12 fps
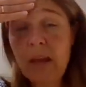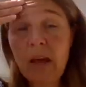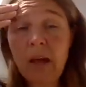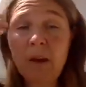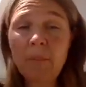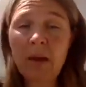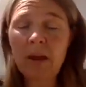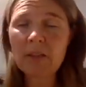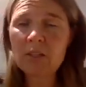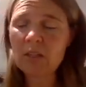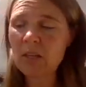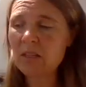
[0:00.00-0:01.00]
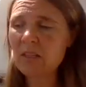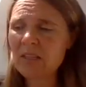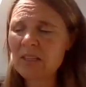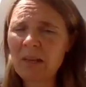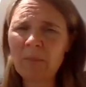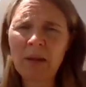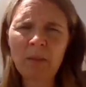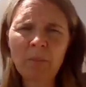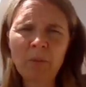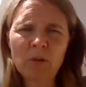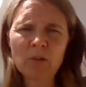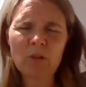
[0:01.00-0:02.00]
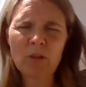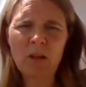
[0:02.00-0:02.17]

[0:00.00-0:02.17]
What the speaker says: It's sitting in my inbox